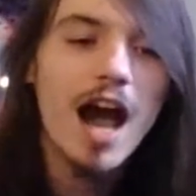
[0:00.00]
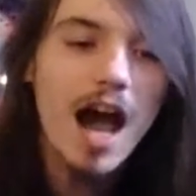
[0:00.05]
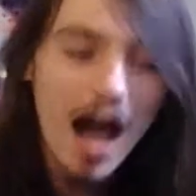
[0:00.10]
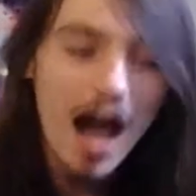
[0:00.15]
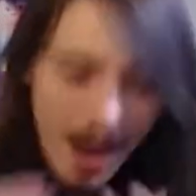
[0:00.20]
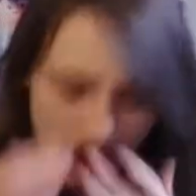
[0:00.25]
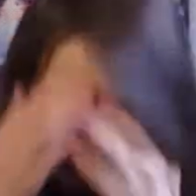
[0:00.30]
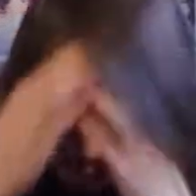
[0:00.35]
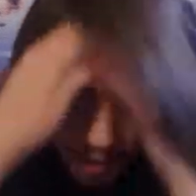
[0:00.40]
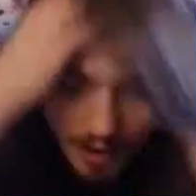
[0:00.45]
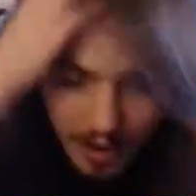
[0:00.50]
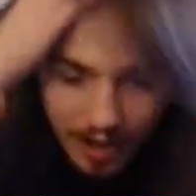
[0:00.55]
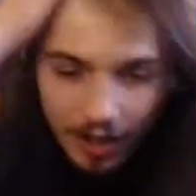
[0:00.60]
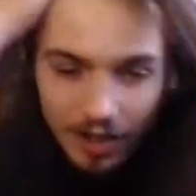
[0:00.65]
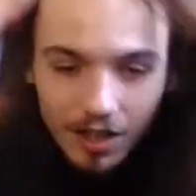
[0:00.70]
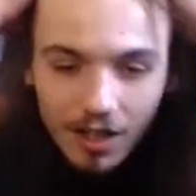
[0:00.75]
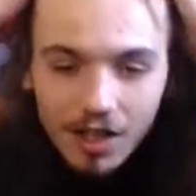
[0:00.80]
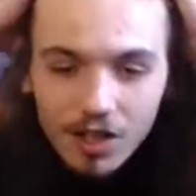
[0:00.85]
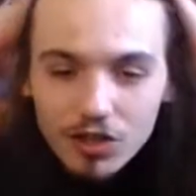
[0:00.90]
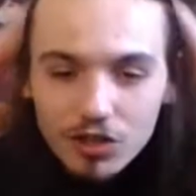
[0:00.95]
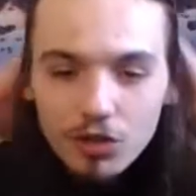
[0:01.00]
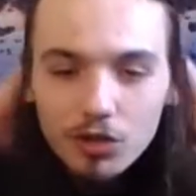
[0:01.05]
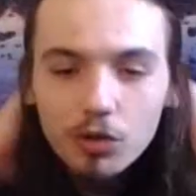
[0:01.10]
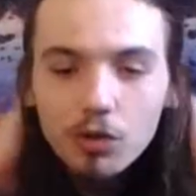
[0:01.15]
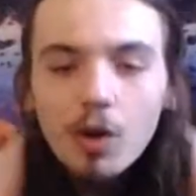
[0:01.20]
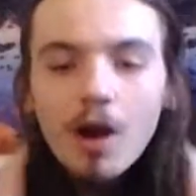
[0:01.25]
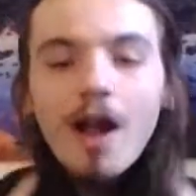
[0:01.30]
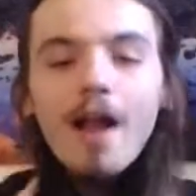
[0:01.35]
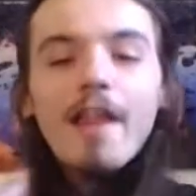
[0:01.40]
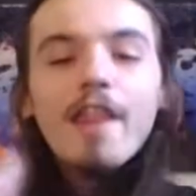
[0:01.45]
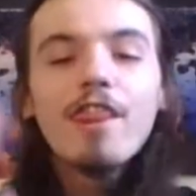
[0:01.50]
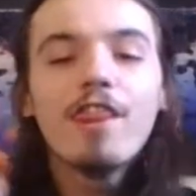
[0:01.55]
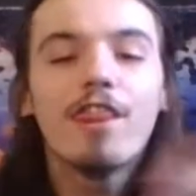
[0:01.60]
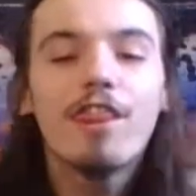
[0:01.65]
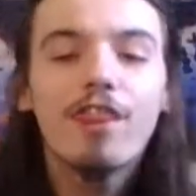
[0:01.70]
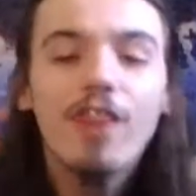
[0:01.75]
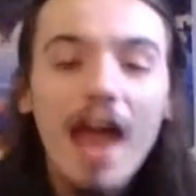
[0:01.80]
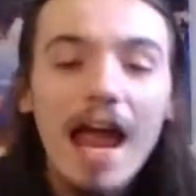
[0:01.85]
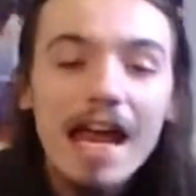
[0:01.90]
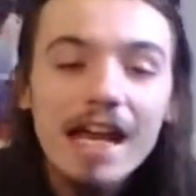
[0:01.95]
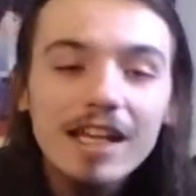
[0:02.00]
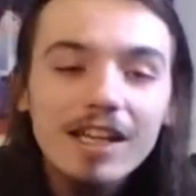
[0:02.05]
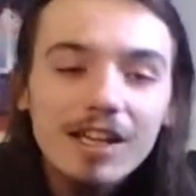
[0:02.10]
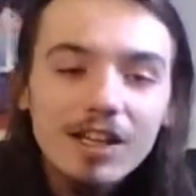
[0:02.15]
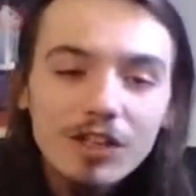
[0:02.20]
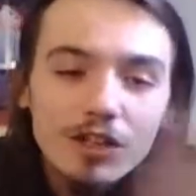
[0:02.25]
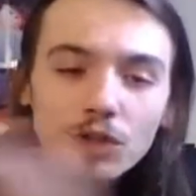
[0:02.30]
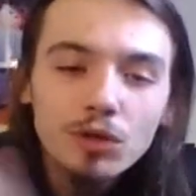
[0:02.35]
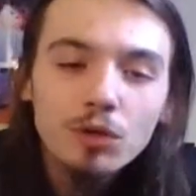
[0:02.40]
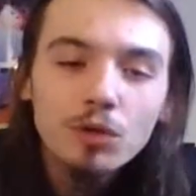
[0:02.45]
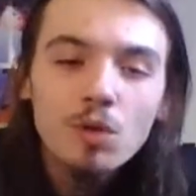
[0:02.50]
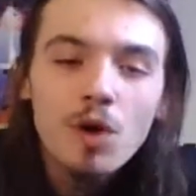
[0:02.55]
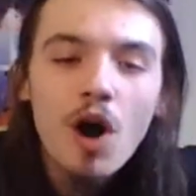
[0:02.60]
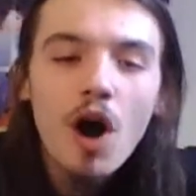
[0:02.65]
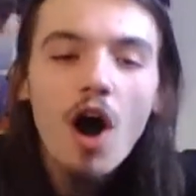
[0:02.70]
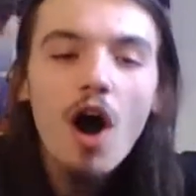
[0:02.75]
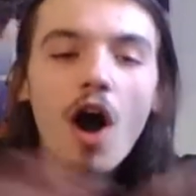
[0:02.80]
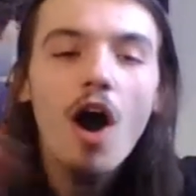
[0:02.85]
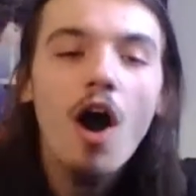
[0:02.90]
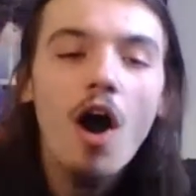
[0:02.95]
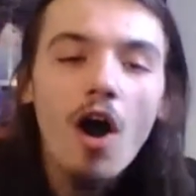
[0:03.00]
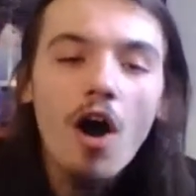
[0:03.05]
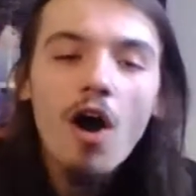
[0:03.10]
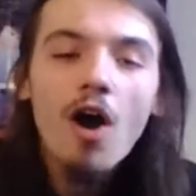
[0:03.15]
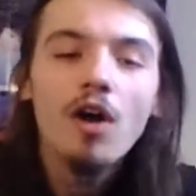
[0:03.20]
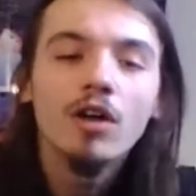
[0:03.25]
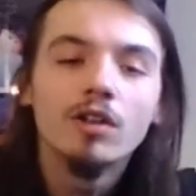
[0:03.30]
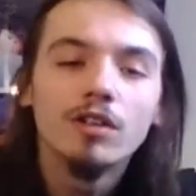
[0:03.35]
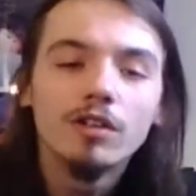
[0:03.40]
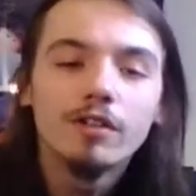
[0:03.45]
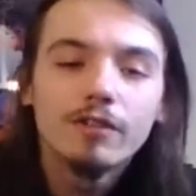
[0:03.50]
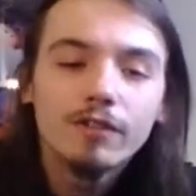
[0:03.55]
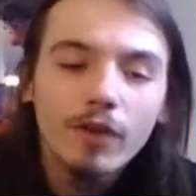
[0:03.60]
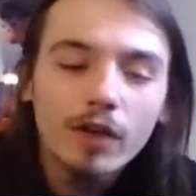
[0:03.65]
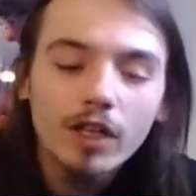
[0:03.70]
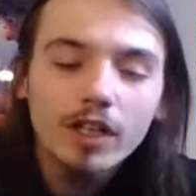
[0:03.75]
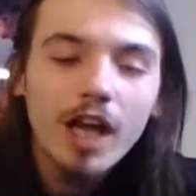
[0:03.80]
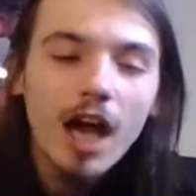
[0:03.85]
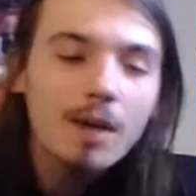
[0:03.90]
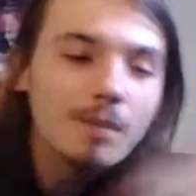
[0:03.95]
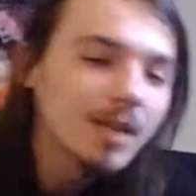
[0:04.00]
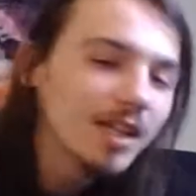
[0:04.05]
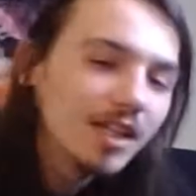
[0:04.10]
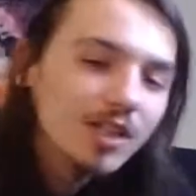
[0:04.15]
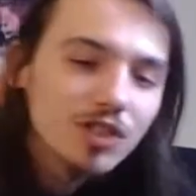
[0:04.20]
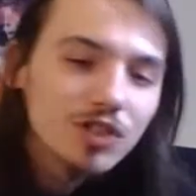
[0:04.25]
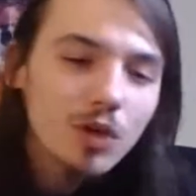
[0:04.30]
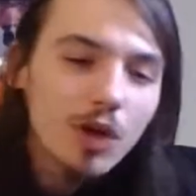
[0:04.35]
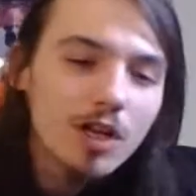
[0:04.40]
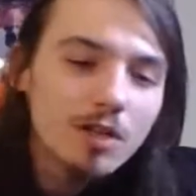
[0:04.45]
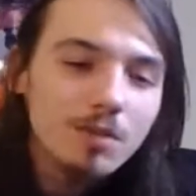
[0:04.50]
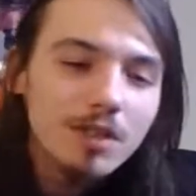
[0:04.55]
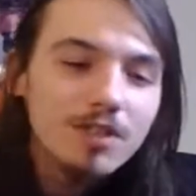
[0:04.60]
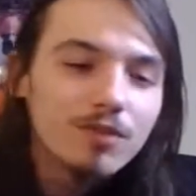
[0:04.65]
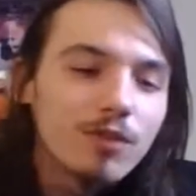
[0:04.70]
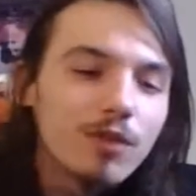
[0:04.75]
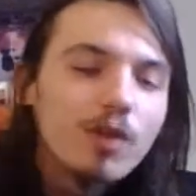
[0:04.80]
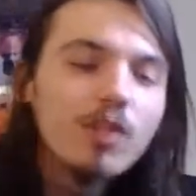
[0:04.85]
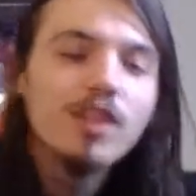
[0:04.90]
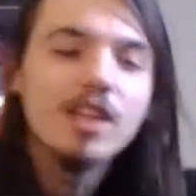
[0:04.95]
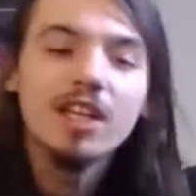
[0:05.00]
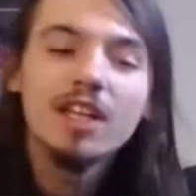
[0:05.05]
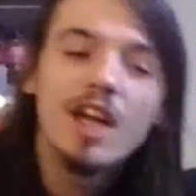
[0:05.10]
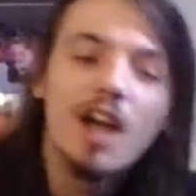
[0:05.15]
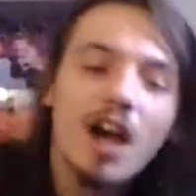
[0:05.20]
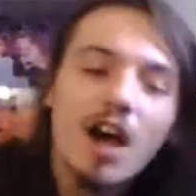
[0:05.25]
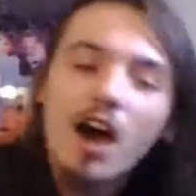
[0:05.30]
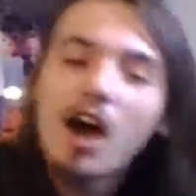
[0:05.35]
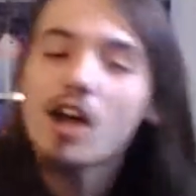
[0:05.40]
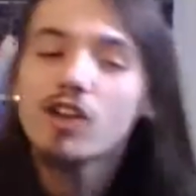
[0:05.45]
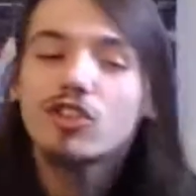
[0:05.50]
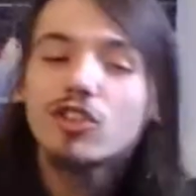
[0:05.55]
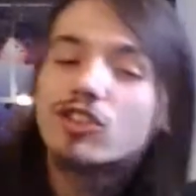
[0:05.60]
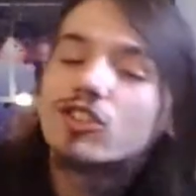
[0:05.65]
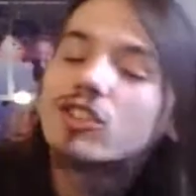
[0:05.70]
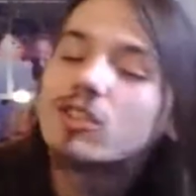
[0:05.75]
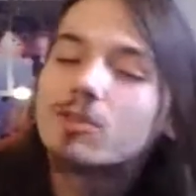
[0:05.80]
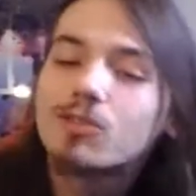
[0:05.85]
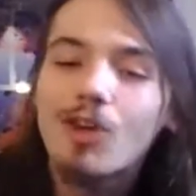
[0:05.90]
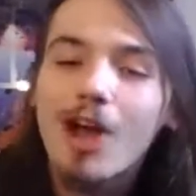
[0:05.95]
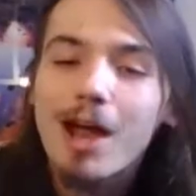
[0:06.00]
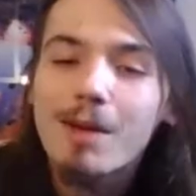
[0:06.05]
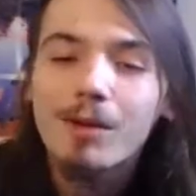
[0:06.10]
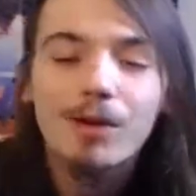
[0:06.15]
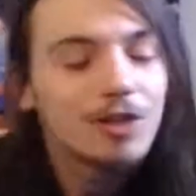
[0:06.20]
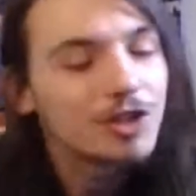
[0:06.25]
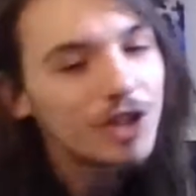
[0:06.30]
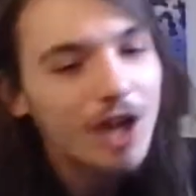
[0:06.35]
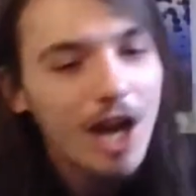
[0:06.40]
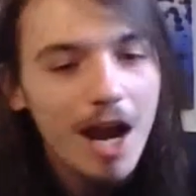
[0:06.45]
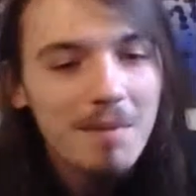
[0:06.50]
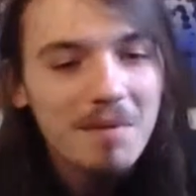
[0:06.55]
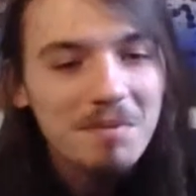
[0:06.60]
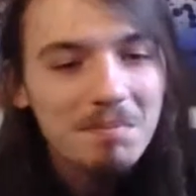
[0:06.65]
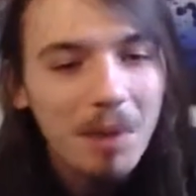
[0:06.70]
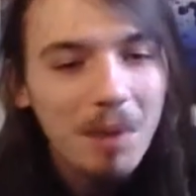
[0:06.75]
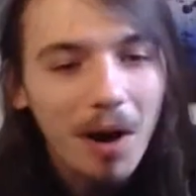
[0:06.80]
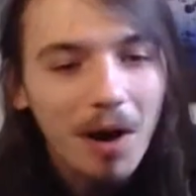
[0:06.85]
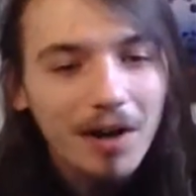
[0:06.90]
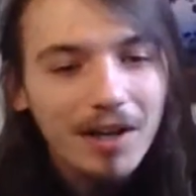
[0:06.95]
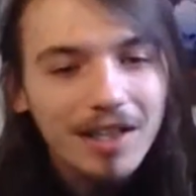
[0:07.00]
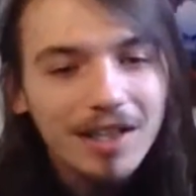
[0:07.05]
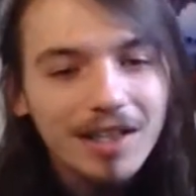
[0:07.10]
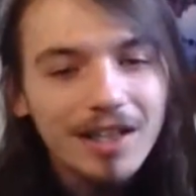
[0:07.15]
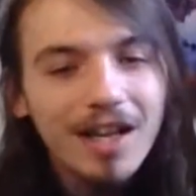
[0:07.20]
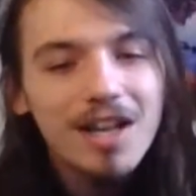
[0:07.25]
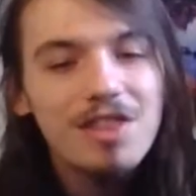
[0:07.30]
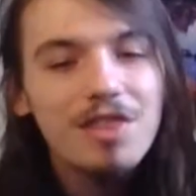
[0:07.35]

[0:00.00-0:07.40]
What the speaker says: I wanted to thank you all for coming and joining me for the 100 subscriber jammin' party.